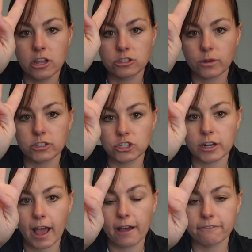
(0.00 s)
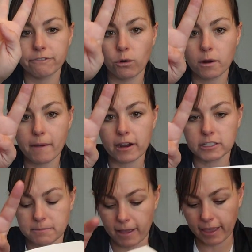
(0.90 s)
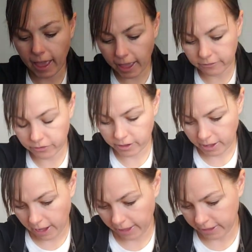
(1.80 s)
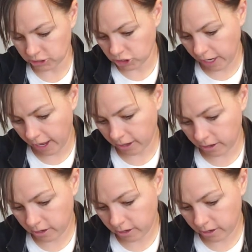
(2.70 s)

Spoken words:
So I should have 4 bears in my cave. I can check